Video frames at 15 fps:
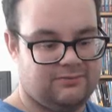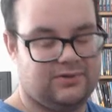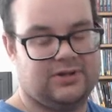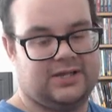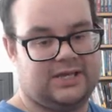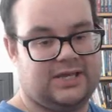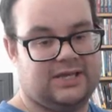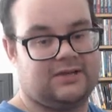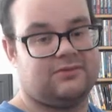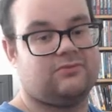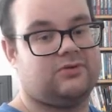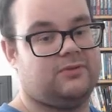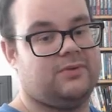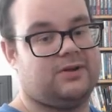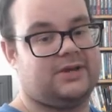But
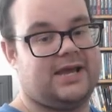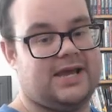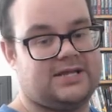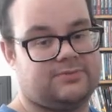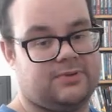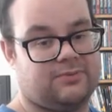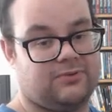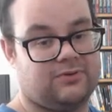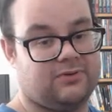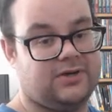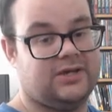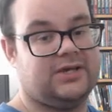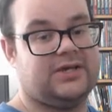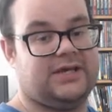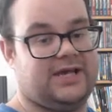again, with a better cast member,
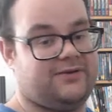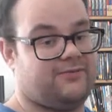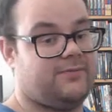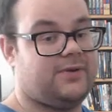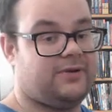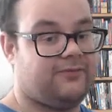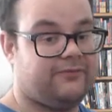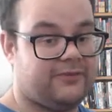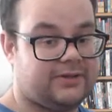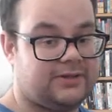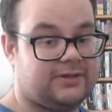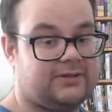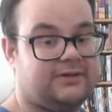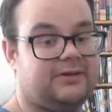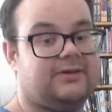have a better
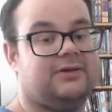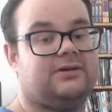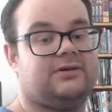villain,